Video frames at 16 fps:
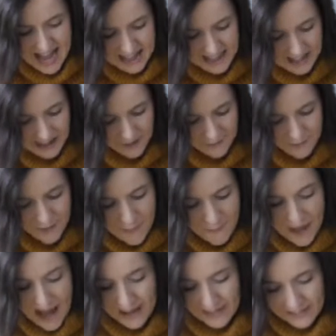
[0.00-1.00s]
Then I've a
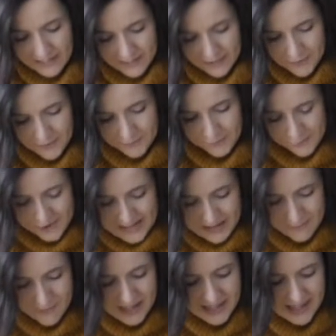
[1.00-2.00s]
packet of
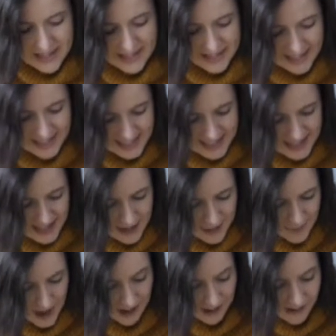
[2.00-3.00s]
green beans, a
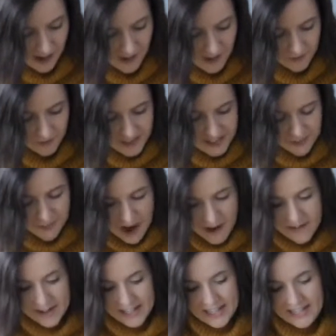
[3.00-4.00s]
packet of
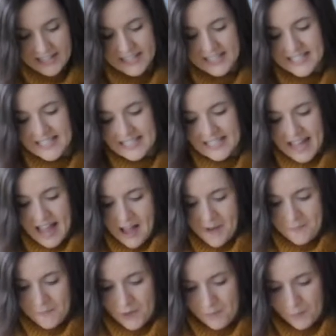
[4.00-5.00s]
asparagus,
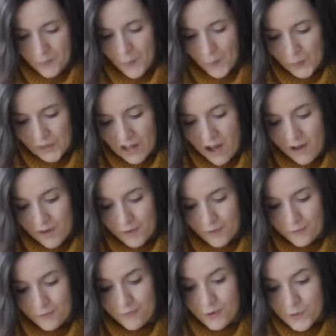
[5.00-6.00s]
a bowl
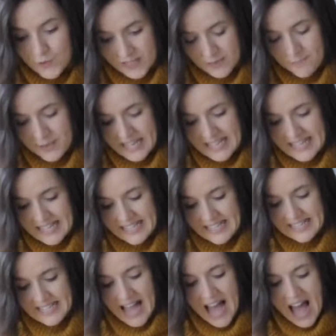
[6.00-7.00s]
of frozen peas,
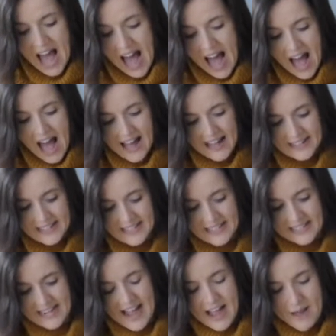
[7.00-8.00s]

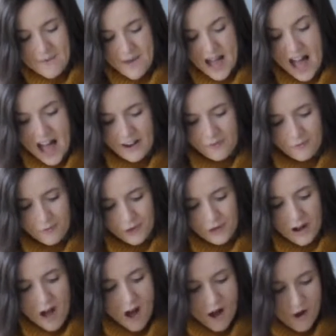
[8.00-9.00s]
and a
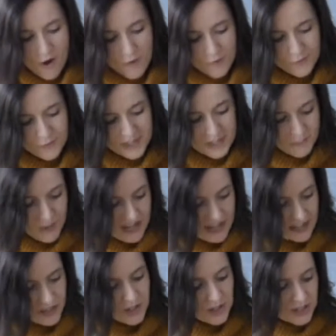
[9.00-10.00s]
handful of
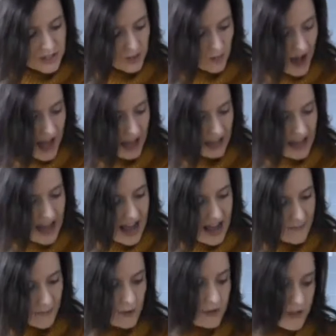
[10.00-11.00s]
spinach as well.
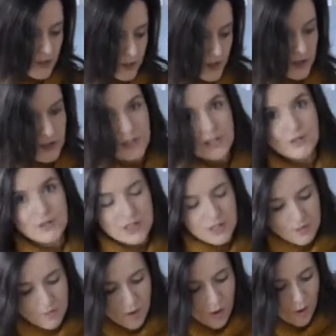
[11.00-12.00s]
Also just going to use
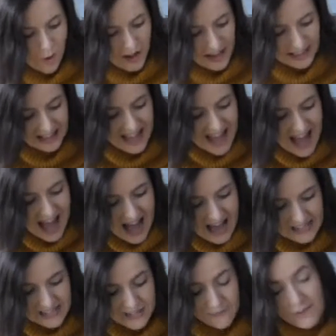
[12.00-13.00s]
some oil
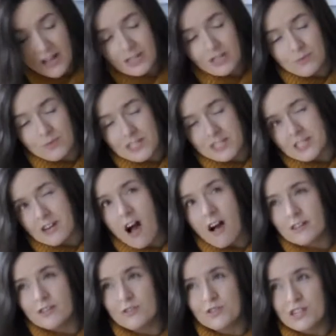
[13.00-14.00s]
and some vegetable
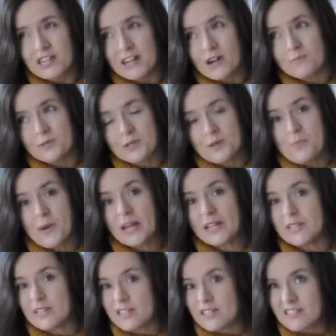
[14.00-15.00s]
stock, usually up to
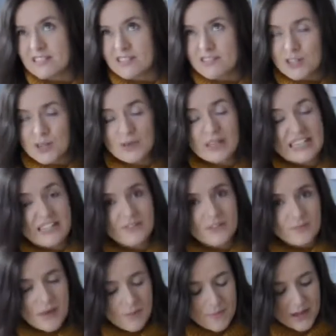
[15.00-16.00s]
about 2
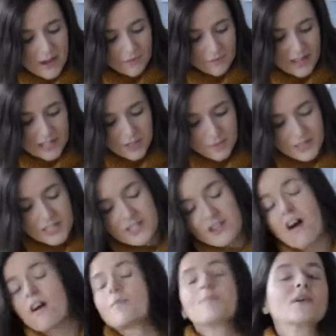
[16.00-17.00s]
litres maybe of vegetable
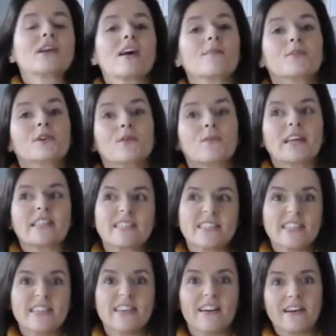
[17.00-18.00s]
stock, but I'm going to wait and
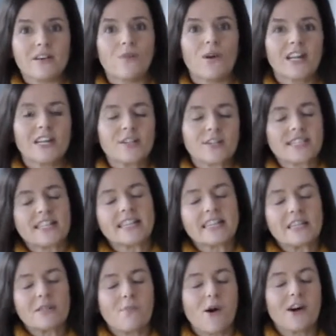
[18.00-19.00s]
see kind of what it looks like
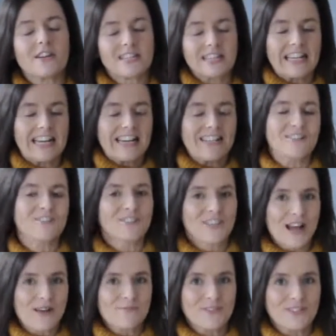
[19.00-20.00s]
in the pot and gauge
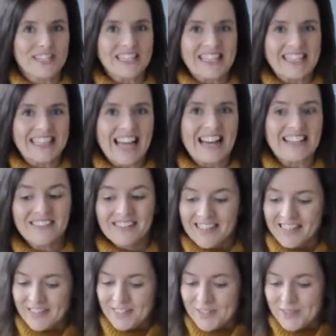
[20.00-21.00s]
how much I need then.
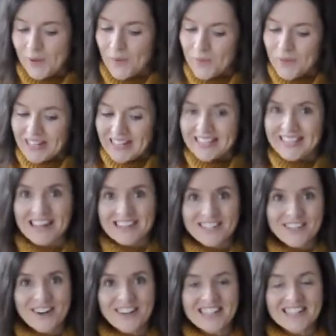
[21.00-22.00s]
So let's get
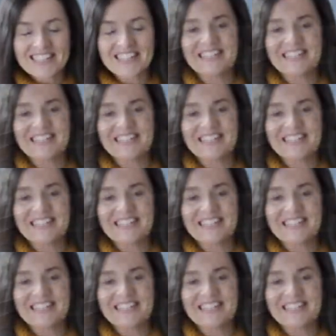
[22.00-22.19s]
started.